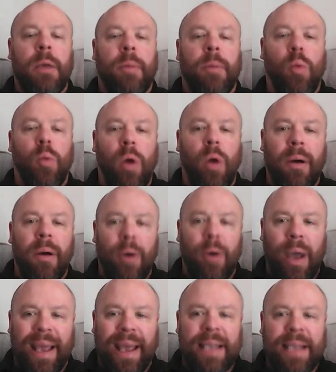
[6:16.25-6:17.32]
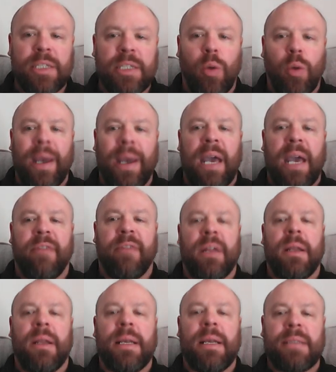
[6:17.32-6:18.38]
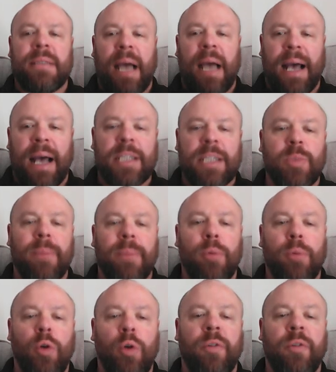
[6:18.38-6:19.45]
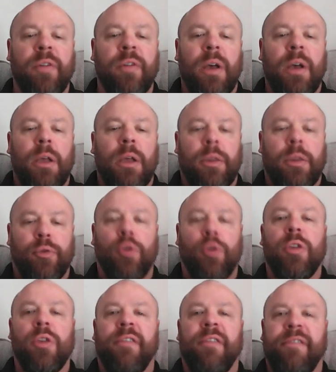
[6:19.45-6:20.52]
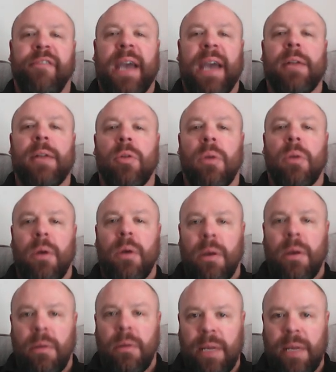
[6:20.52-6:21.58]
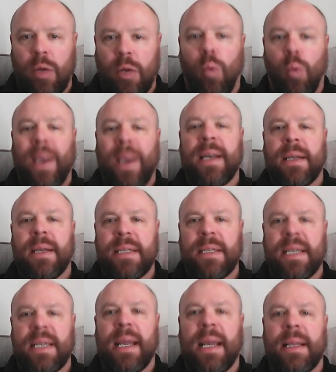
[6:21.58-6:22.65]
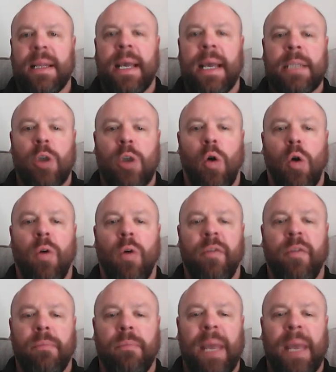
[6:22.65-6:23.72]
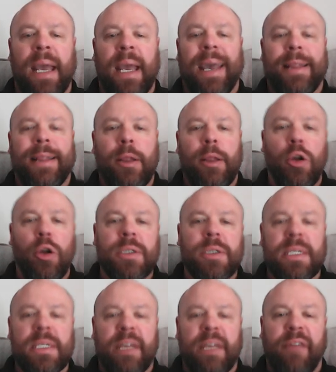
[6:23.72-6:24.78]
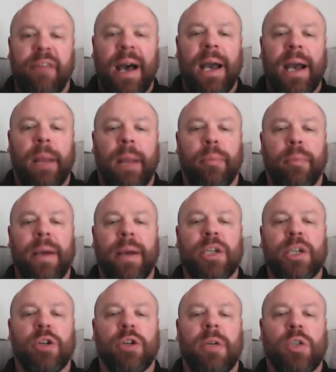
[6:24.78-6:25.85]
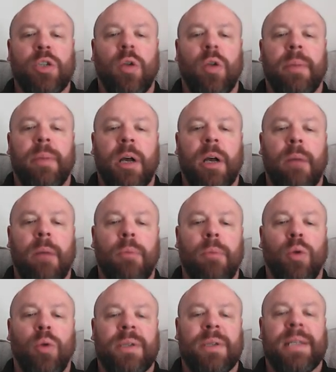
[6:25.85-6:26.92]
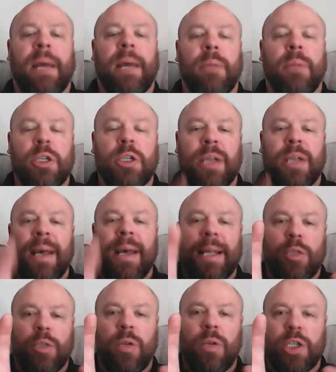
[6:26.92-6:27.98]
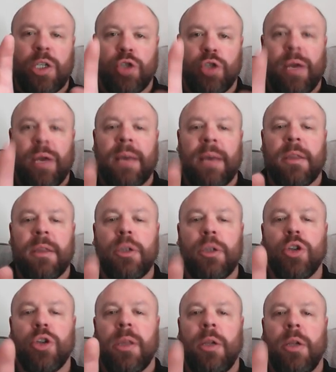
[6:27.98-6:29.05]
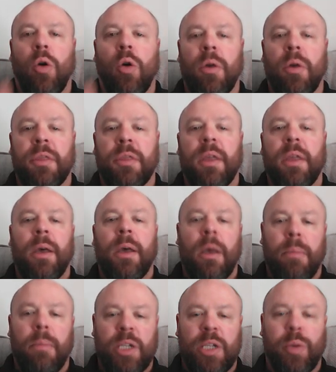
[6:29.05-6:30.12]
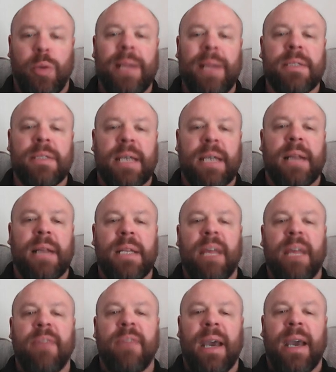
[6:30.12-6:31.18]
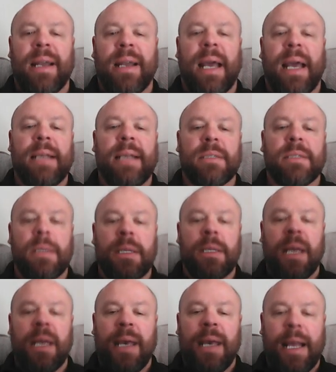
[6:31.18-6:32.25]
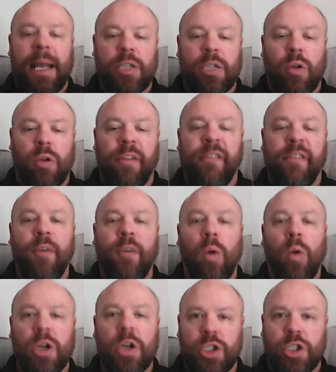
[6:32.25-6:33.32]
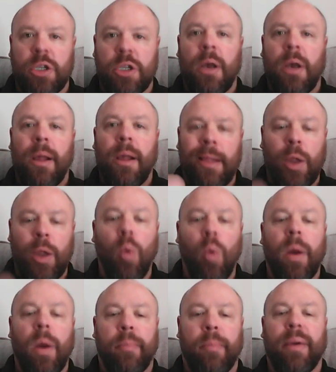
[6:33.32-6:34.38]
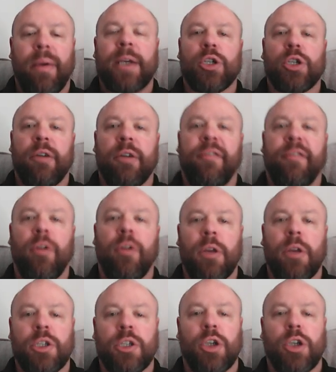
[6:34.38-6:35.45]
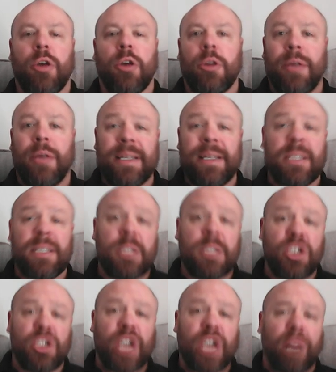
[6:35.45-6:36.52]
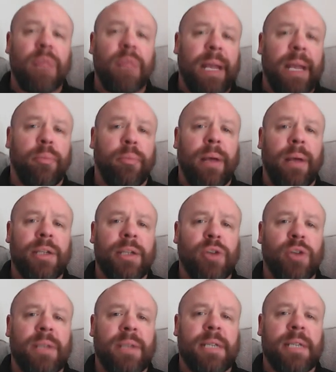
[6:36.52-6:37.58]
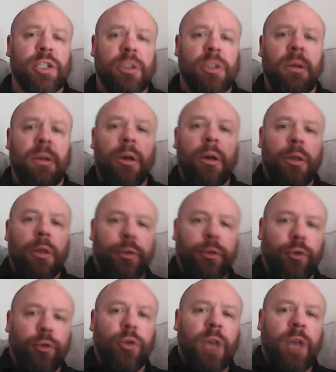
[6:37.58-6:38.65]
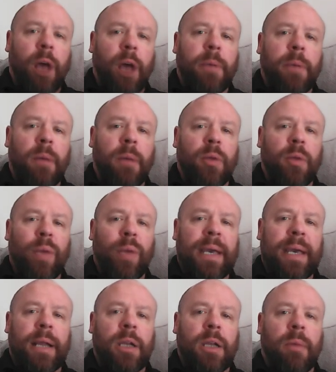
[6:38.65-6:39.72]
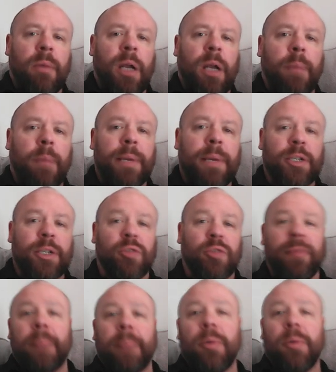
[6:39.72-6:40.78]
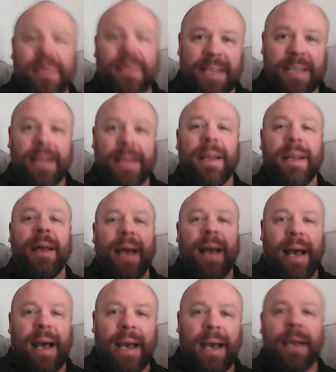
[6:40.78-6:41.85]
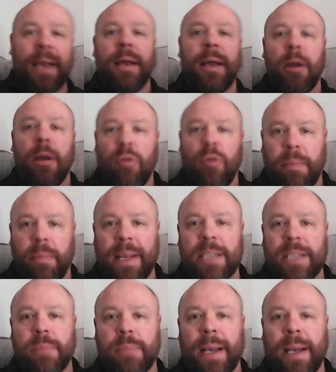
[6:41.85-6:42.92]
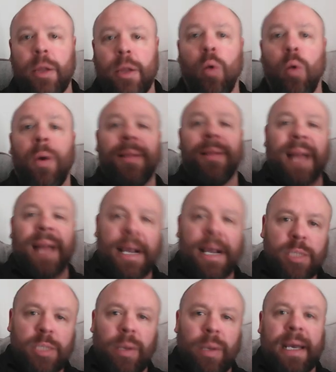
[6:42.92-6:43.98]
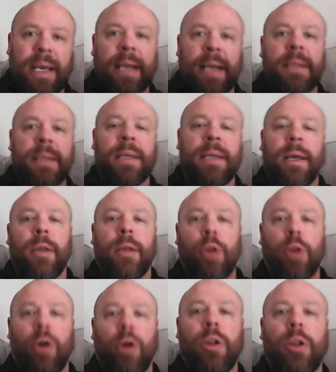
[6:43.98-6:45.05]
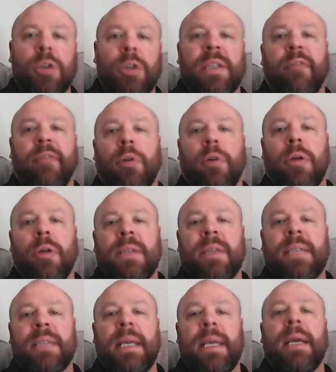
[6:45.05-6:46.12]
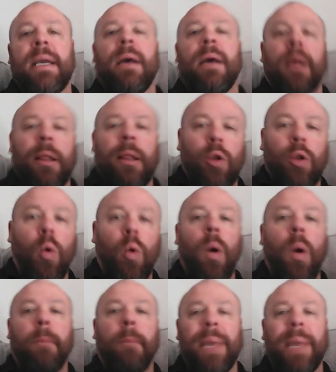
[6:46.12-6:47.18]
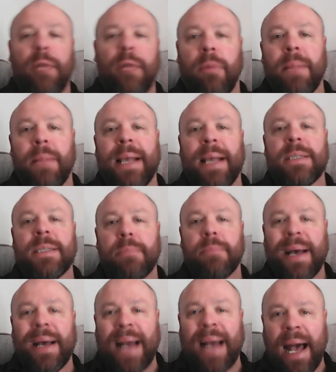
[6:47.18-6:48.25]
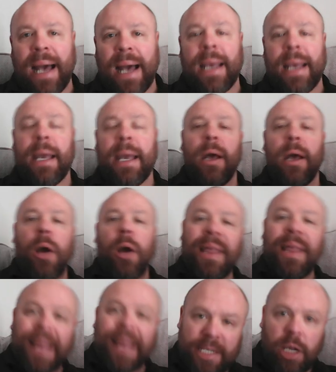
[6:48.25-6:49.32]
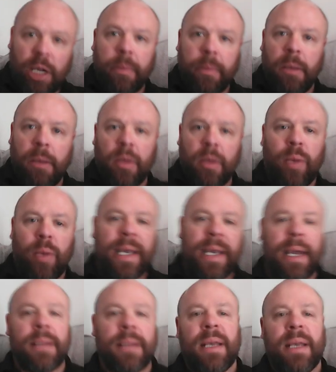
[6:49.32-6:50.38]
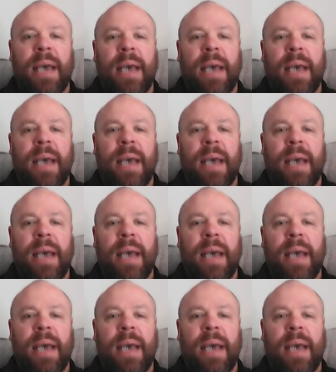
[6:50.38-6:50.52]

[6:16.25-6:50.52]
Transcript: But what is quite evident is as we move through the final you know week to 10 days of May it looks as if higher pressure is going to become more established it's going to strengthen to the north between Scandinavia and Iceland it's going to force lower pressure further south now this is generally a, a transition through the upcoming weekend coming up here so remember we've seen high replaced by Low last weekend. Now it looks as if we're going to see Low being replaced by High this upcoming weekend.